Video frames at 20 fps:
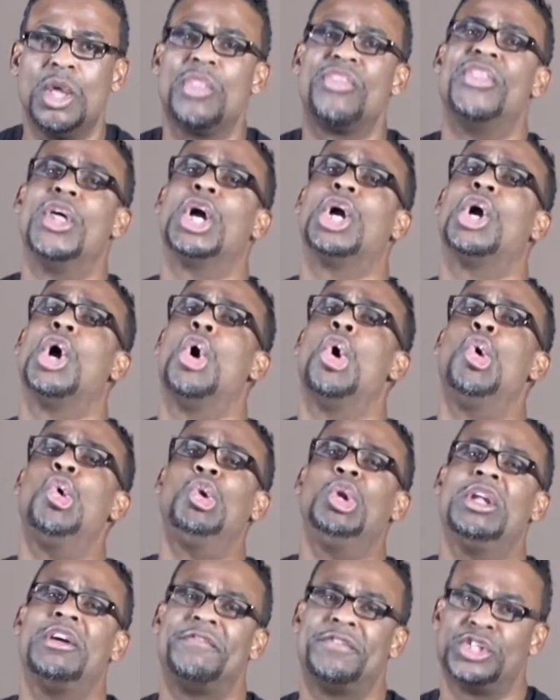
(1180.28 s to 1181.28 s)
The
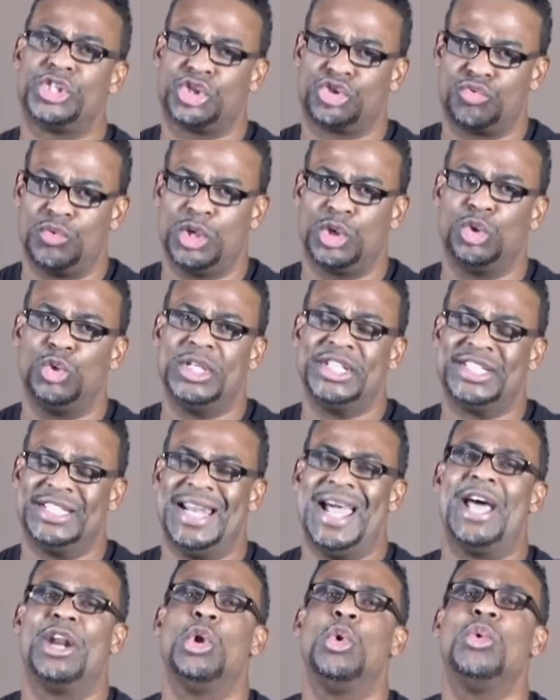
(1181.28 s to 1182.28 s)
goal of a struggle is
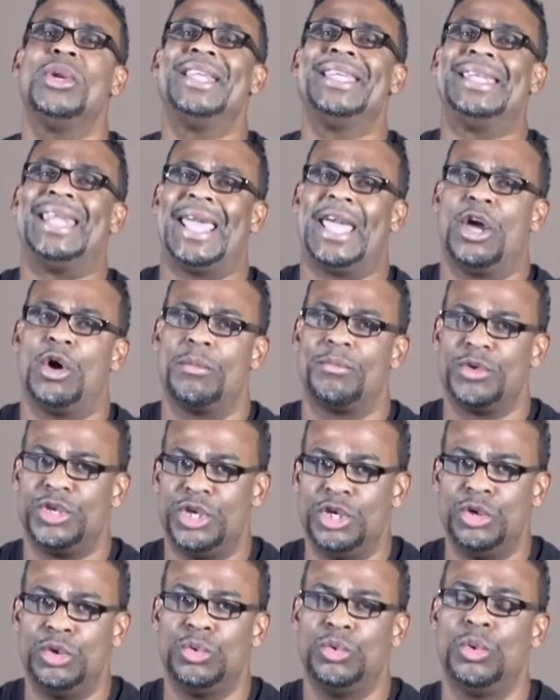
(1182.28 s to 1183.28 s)
not only to help
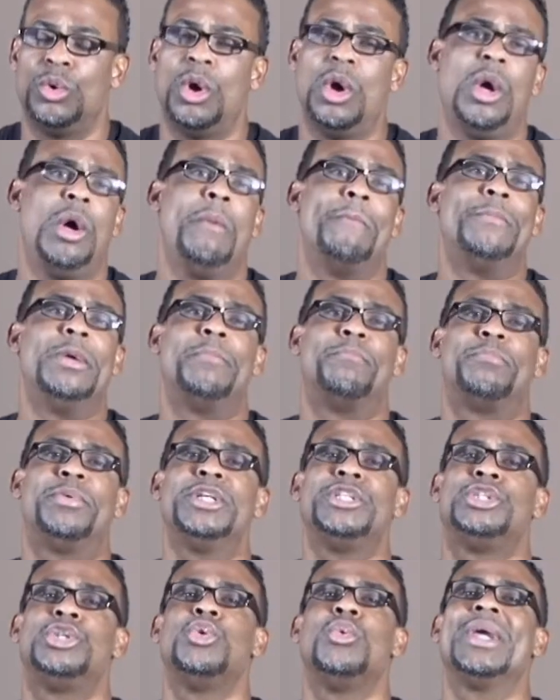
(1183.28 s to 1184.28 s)
you, but
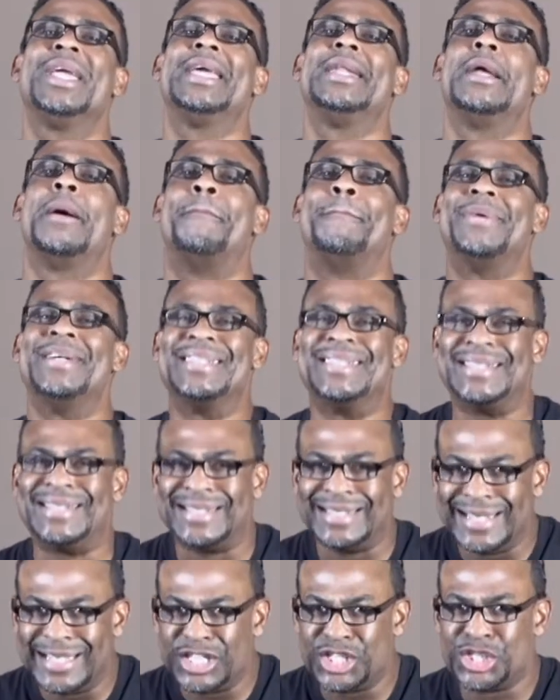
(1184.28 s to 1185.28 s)
put you in a
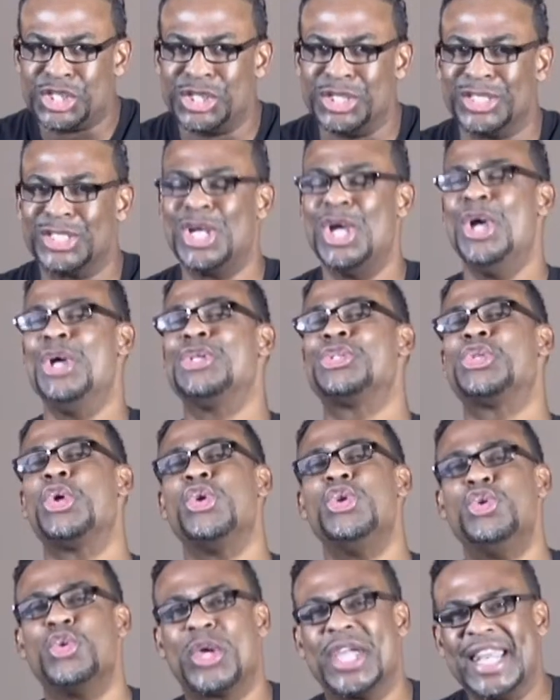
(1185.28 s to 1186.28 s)
position so
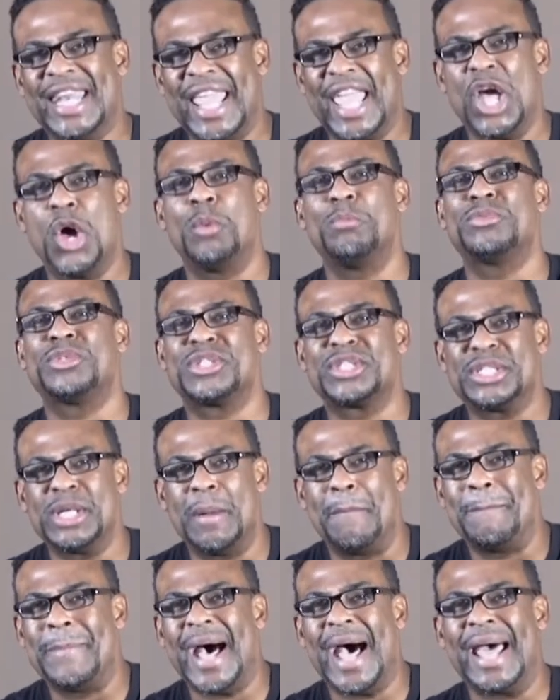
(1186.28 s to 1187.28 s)
you can help
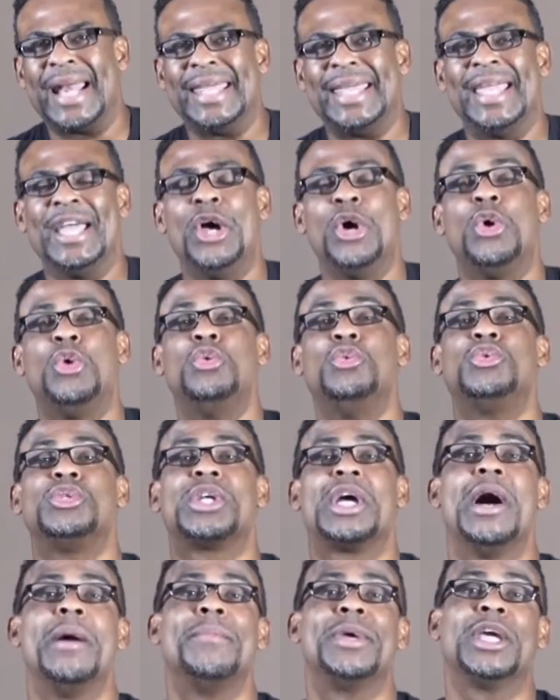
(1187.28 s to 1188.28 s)
somebody who's
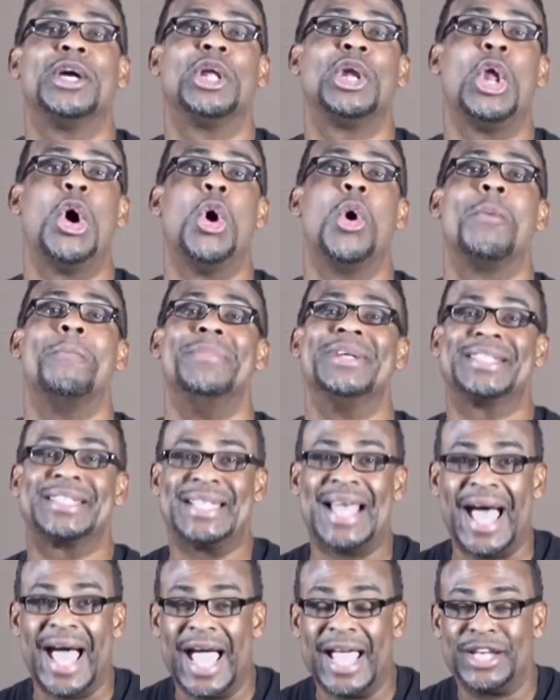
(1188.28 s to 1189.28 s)
coming along
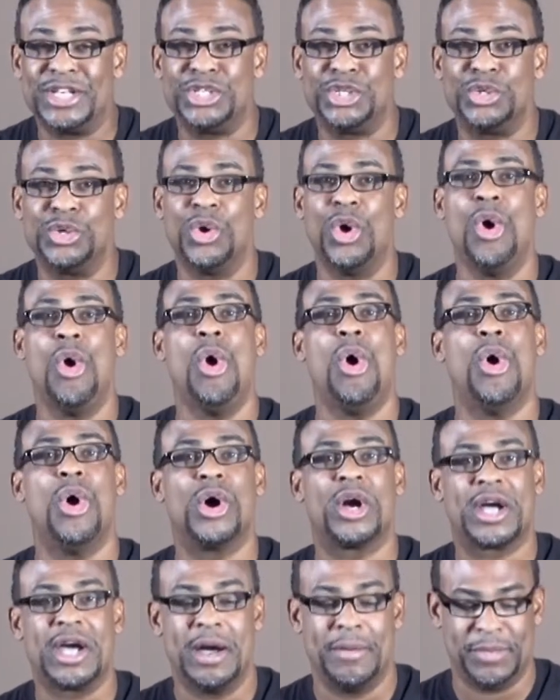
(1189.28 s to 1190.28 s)
beside you
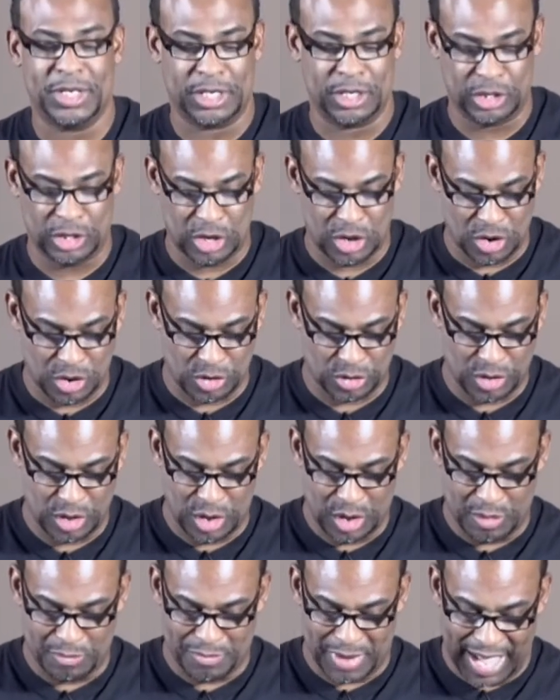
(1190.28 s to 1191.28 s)
or coming along
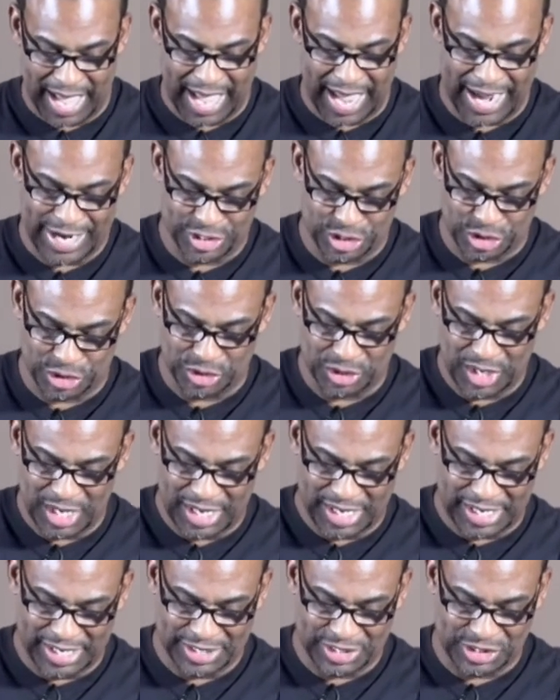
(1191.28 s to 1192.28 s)
behind you,
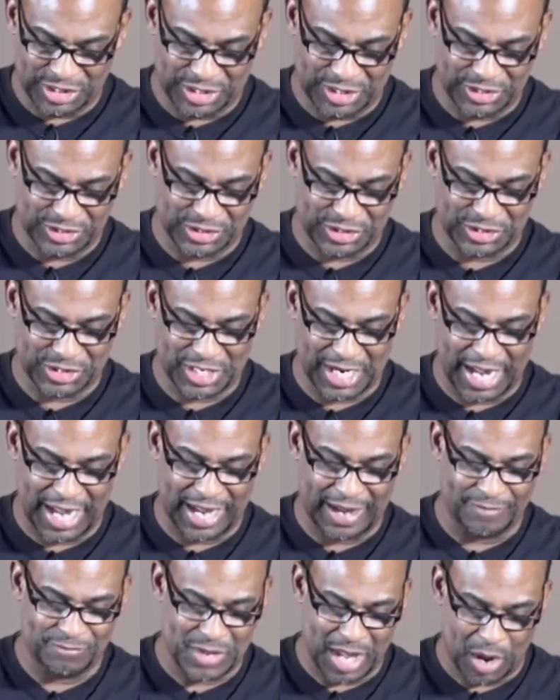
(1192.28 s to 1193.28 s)
in Jesus'
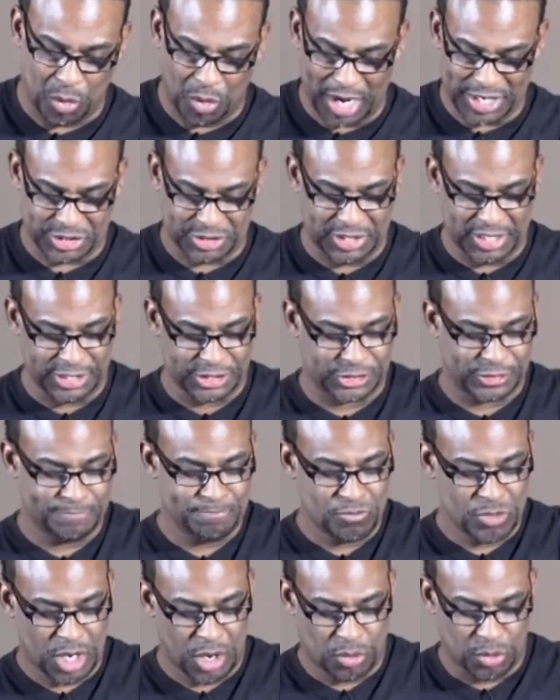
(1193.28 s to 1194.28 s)
name. Now watch this.
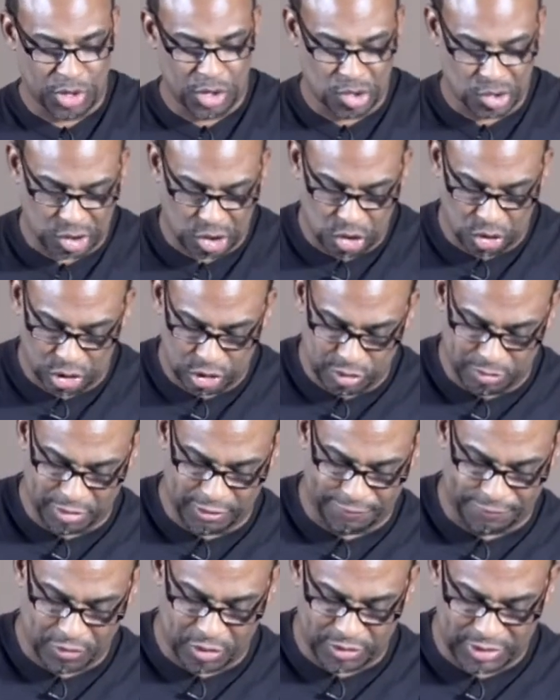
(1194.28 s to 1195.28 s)
We're going to go a little
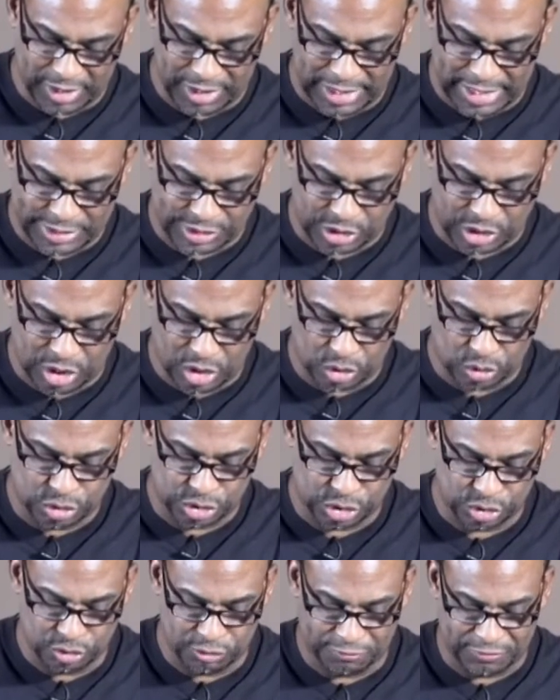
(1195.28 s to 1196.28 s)
bit further. Let's go
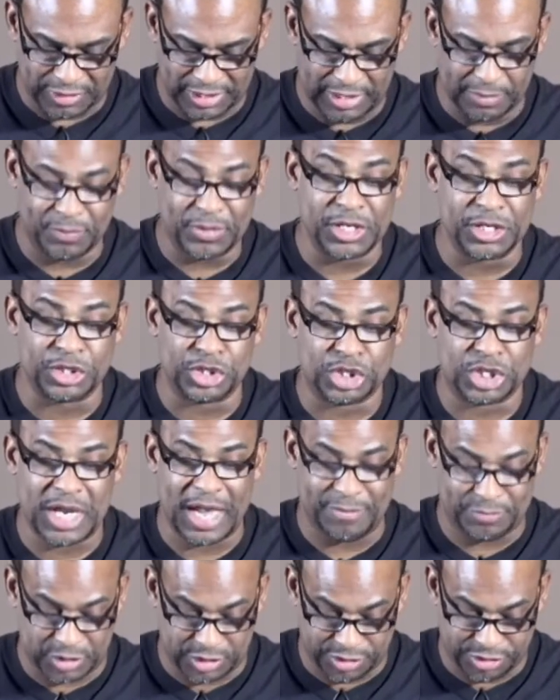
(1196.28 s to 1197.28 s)
to Philippians
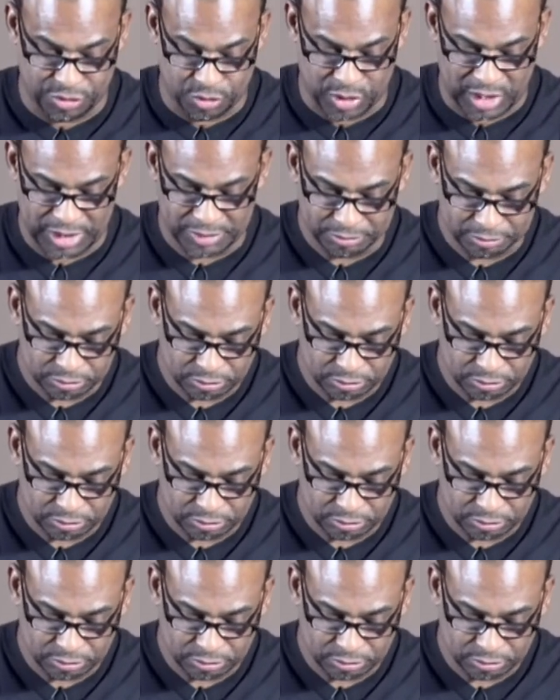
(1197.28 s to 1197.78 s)
chapter 3.